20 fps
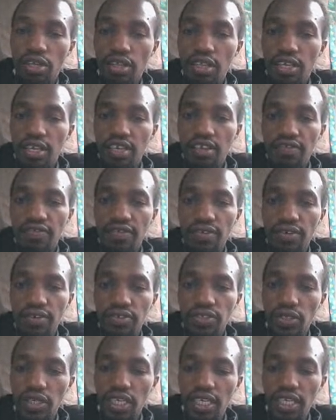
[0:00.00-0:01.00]
Thank you for
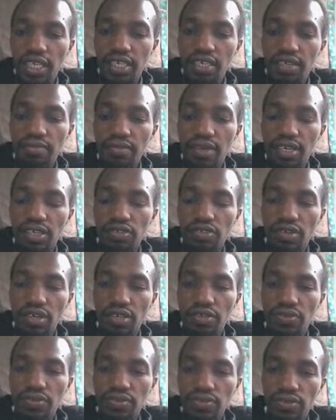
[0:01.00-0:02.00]
joining. Make sure
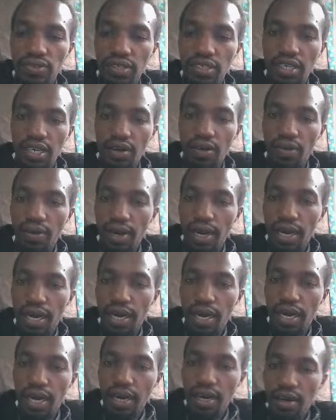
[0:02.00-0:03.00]
you join our
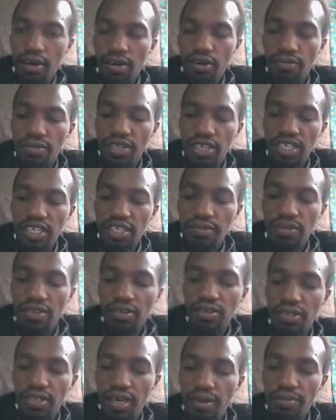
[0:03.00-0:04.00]
community
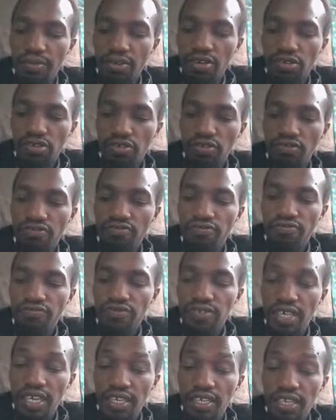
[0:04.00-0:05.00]
because I'm going to
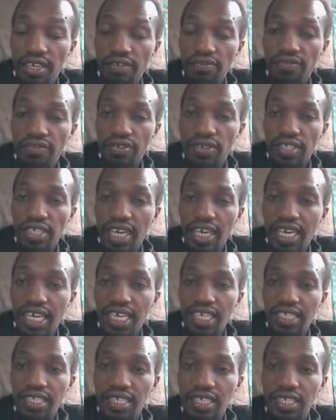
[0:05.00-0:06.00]
send the future
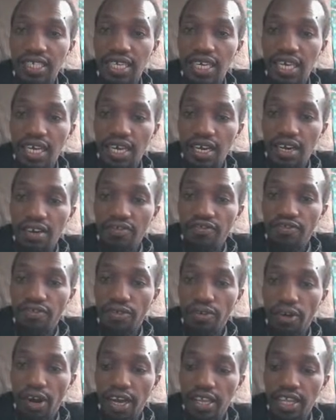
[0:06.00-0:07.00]
links
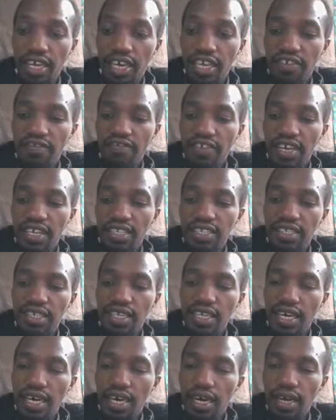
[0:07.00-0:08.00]
for other events
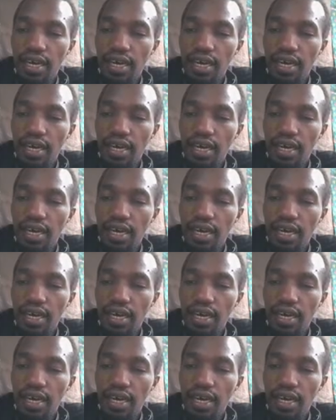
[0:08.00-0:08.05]
there.